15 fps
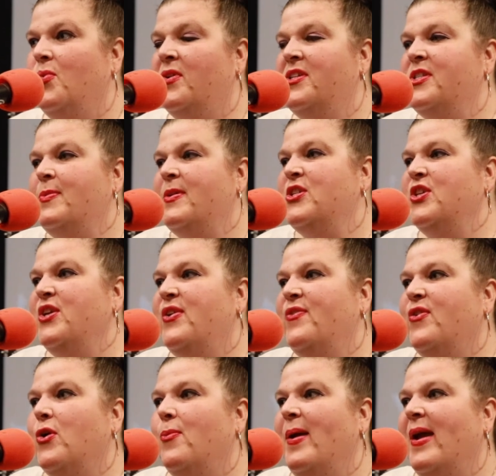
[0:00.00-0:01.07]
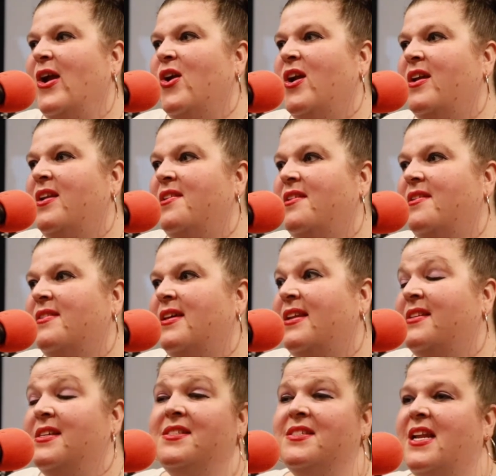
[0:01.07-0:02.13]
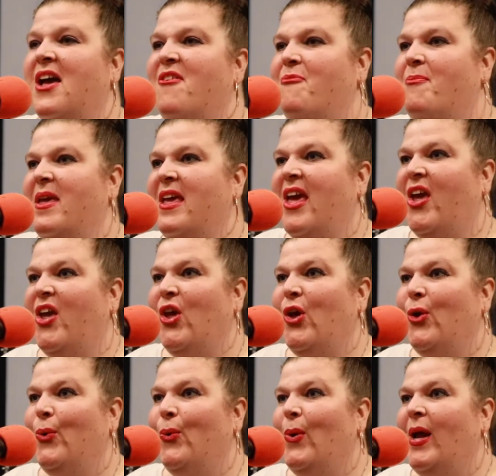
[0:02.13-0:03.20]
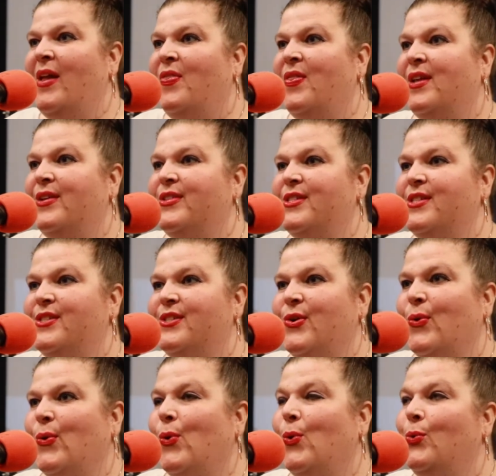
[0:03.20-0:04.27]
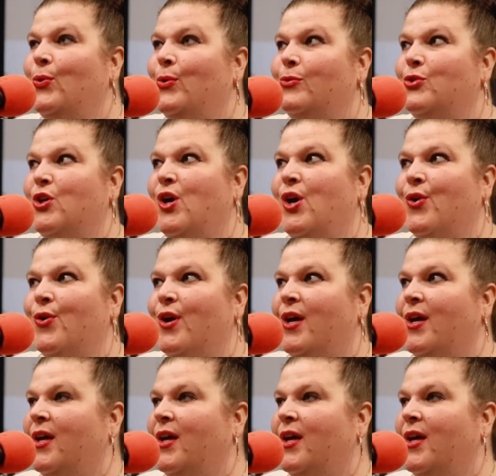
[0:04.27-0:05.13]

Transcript: Well, especially if you're a parent that doesn't have PKU, and this is a whole new genre.